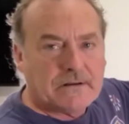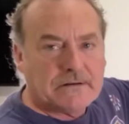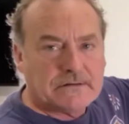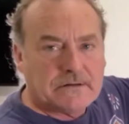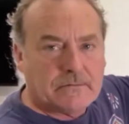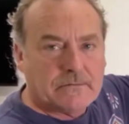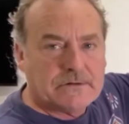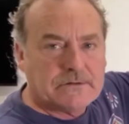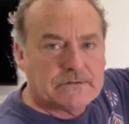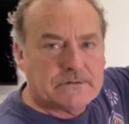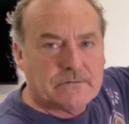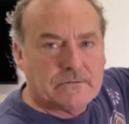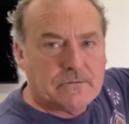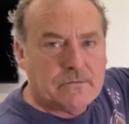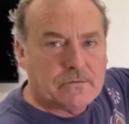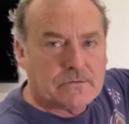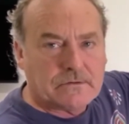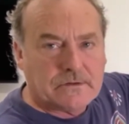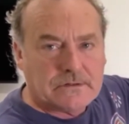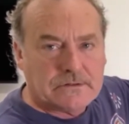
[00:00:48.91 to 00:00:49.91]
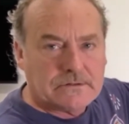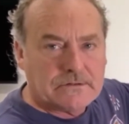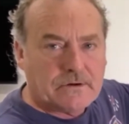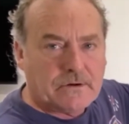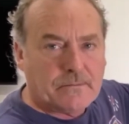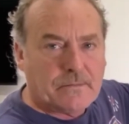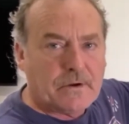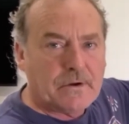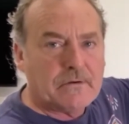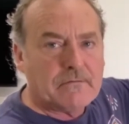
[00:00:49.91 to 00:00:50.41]
so we still hook this
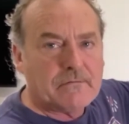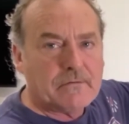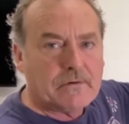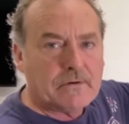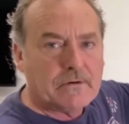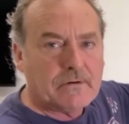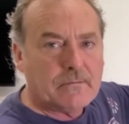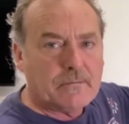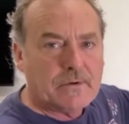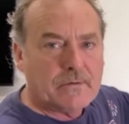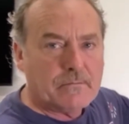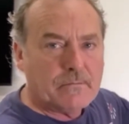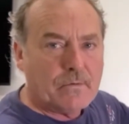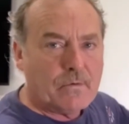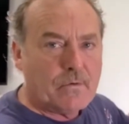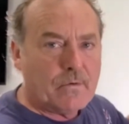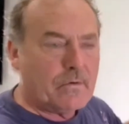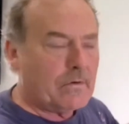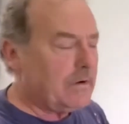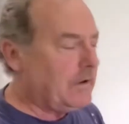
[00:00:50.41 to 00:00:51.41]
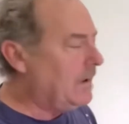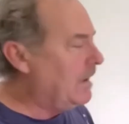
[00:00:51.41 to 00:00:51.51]
top over a little bit more.